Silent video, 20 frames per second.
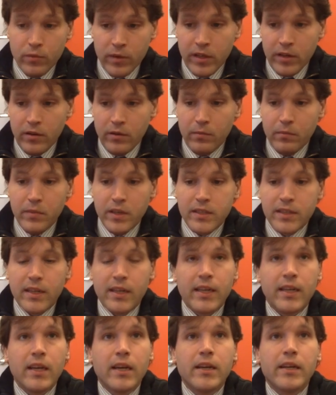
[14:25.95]
we don't miss
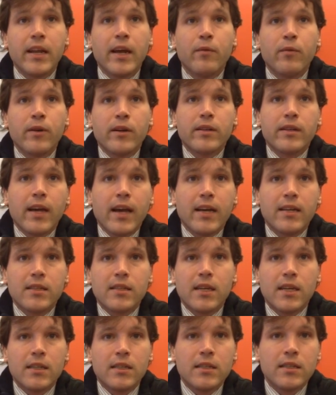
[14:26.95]
any networked
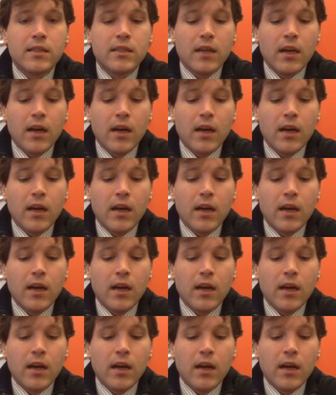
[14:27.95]
assets.